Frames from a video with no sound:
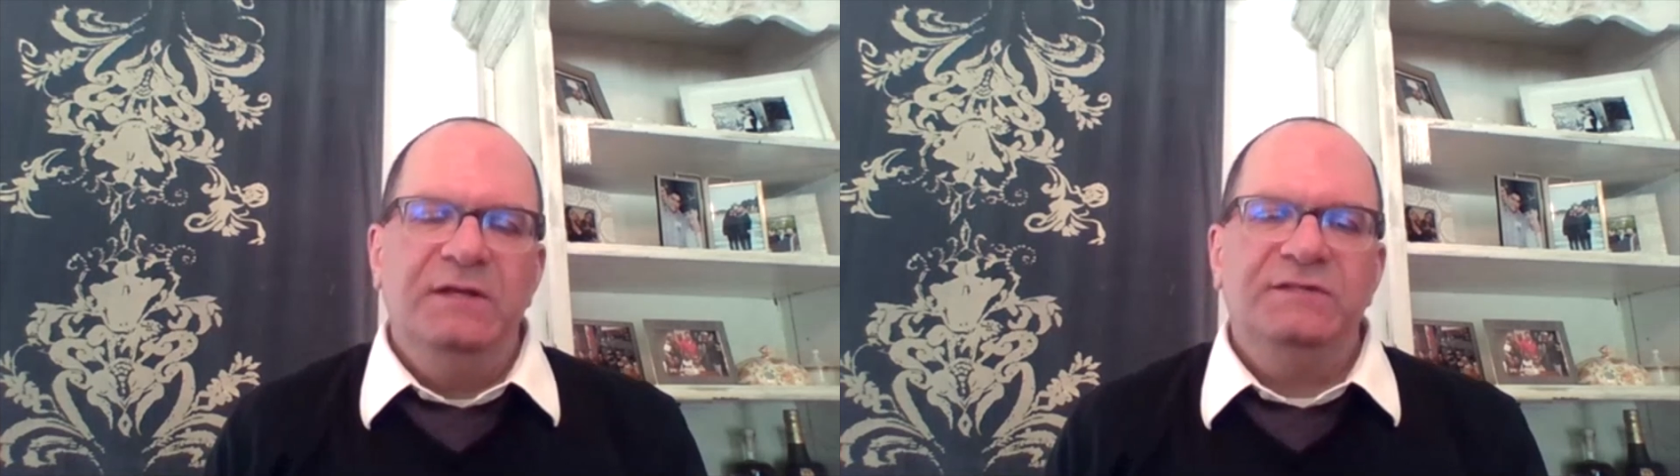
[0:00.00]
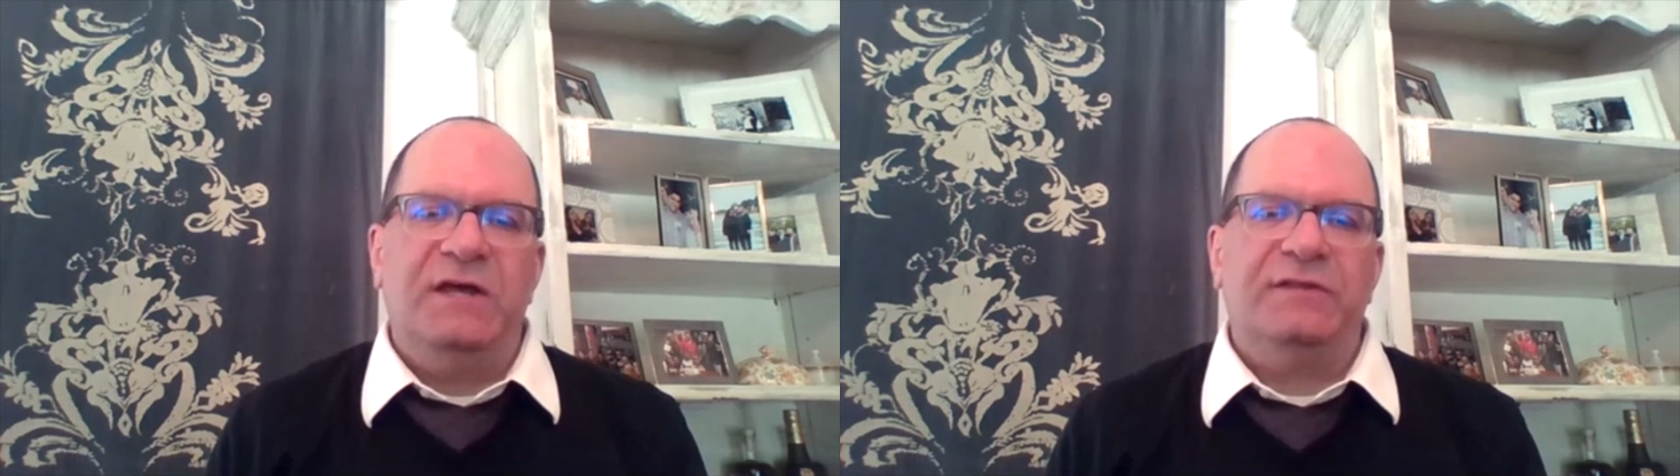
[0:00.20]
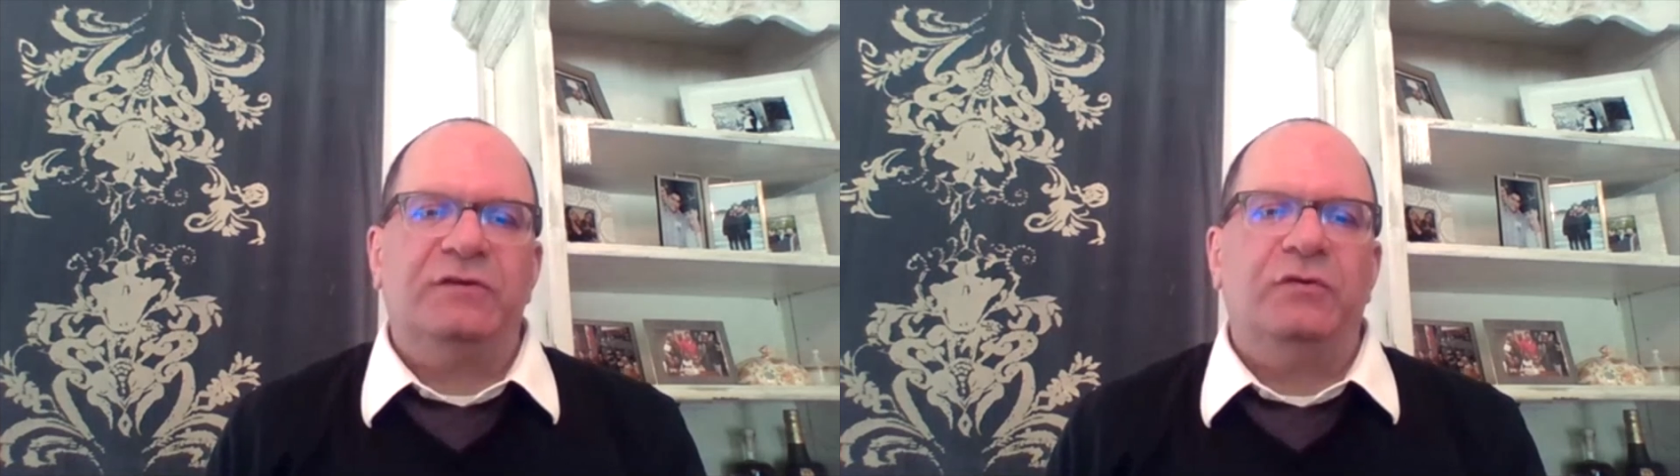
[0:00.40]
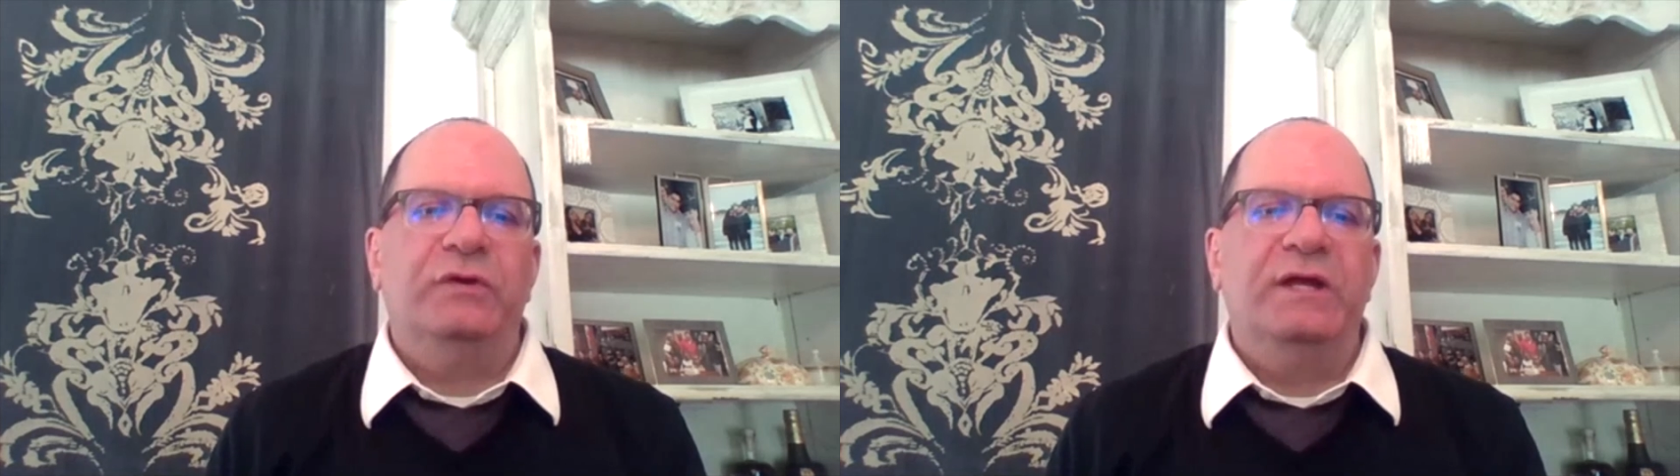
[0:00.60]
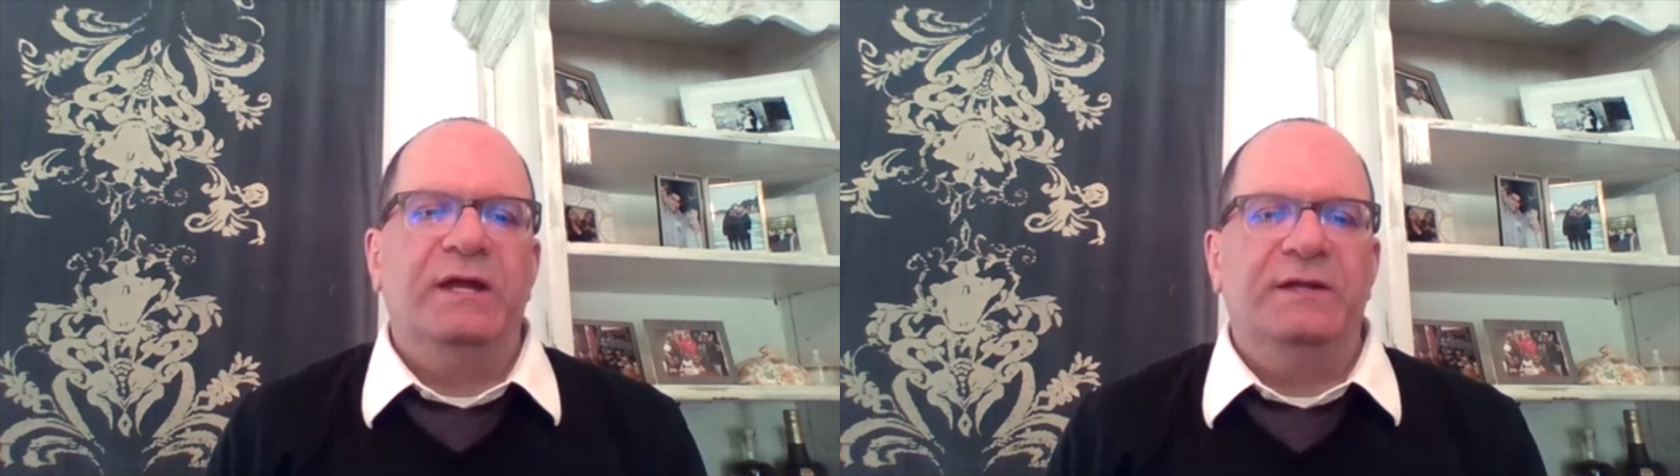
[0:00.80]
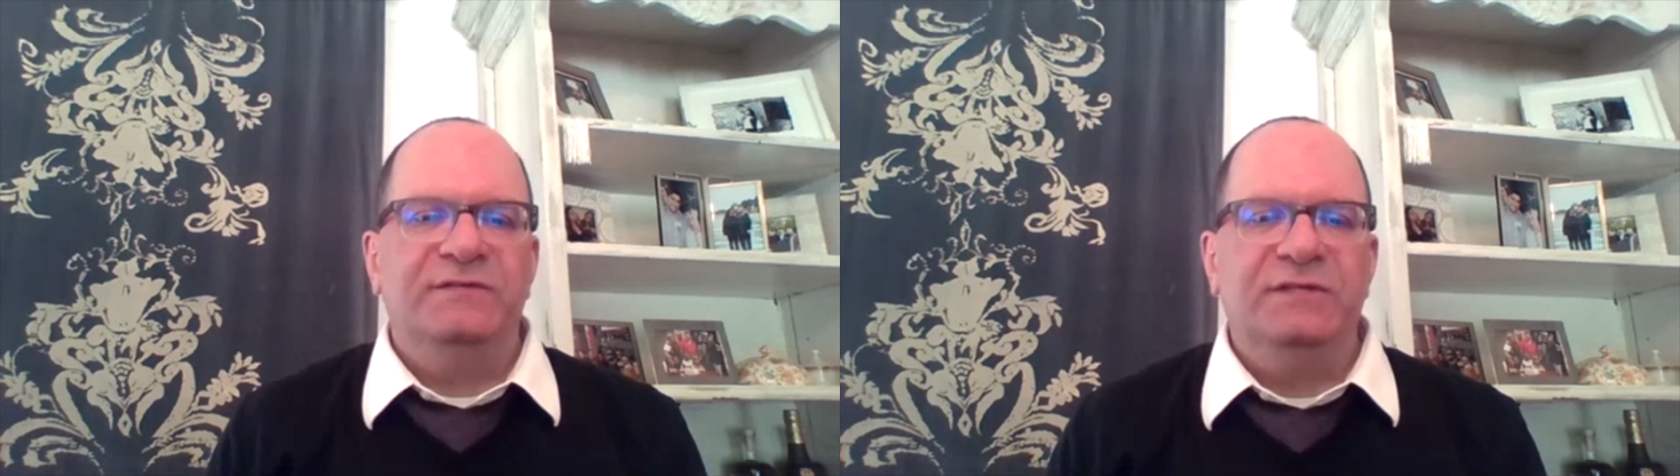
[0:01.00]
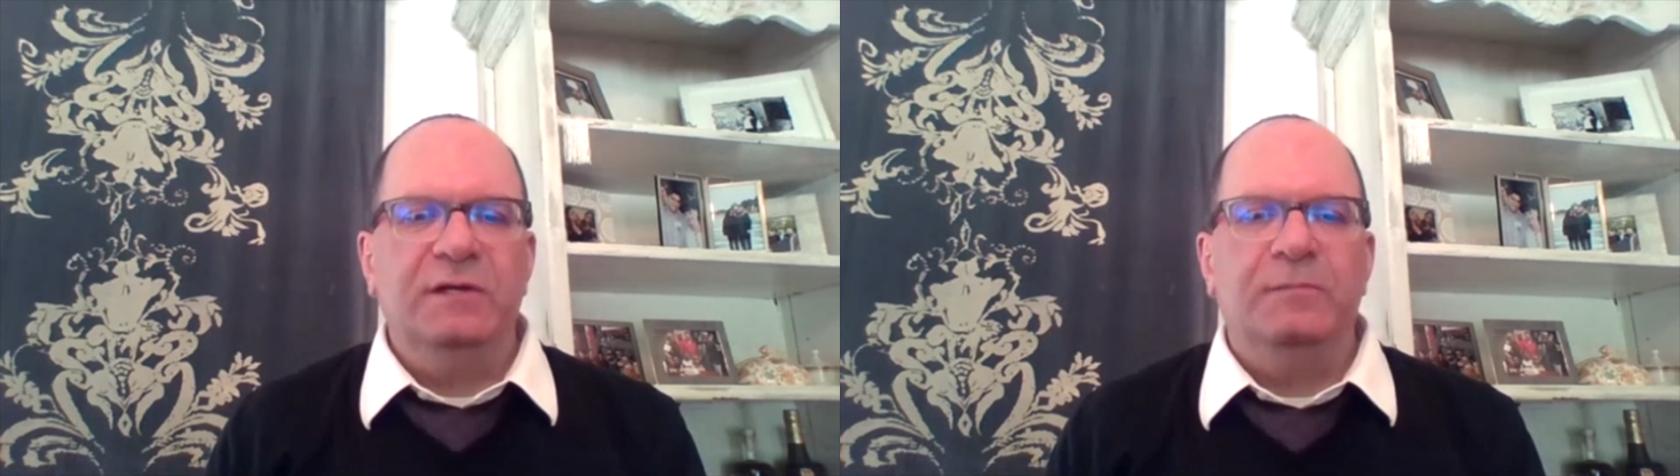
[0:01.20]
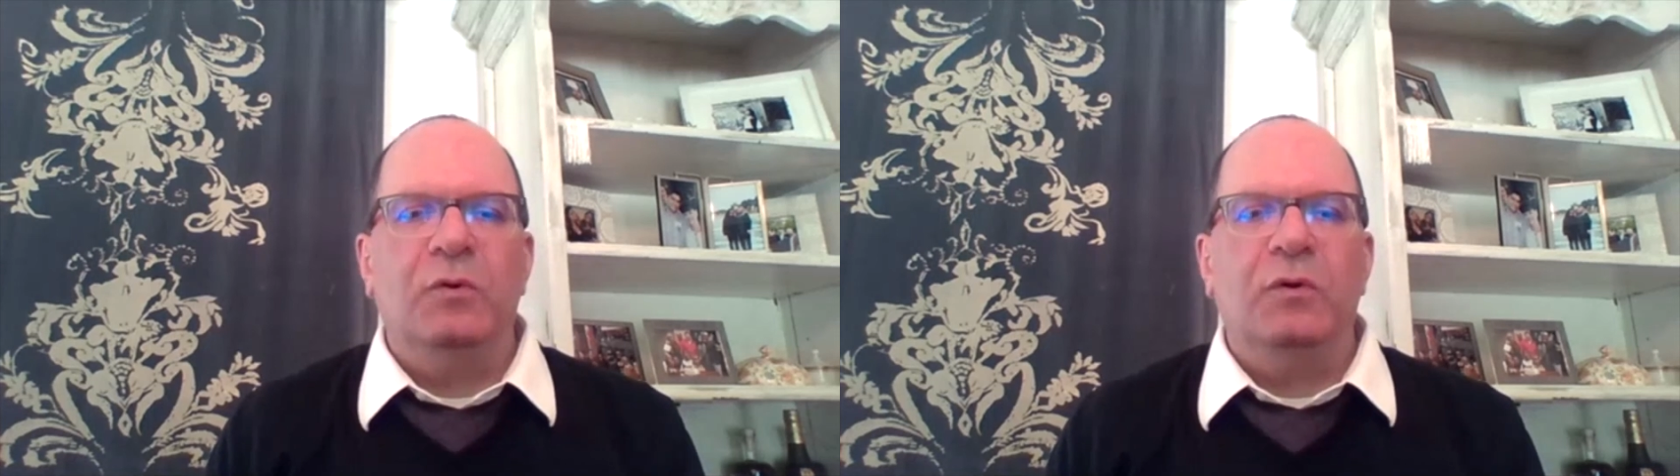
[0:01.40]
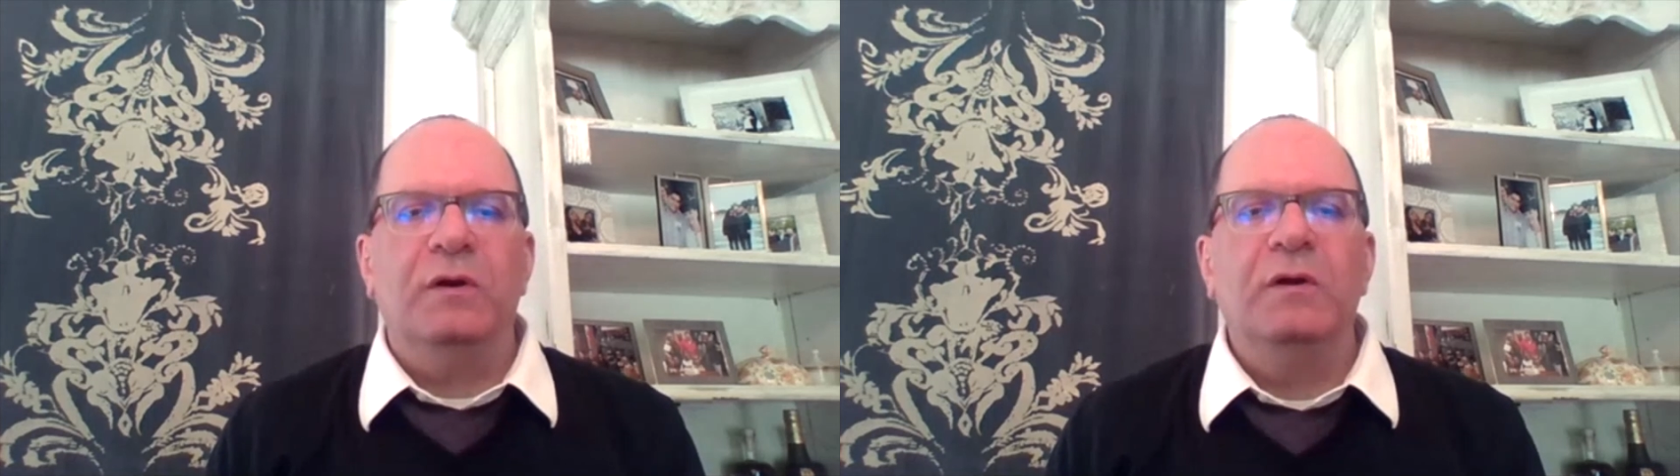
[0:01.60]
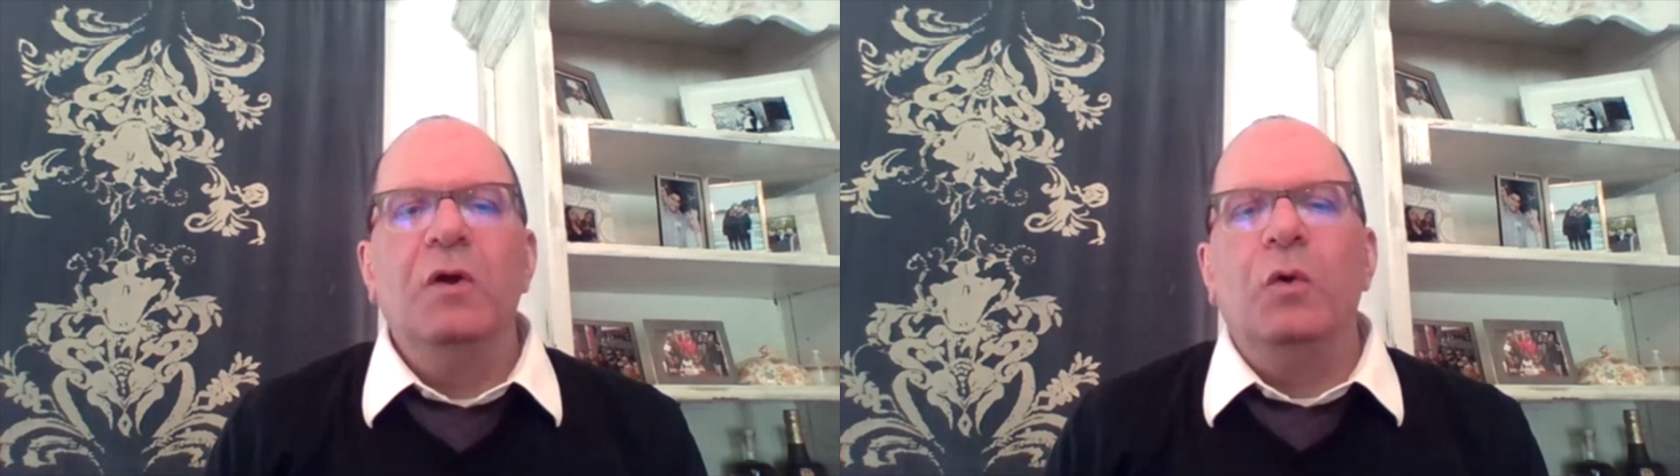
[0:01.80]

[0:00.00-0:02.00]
South Korea and Singapore,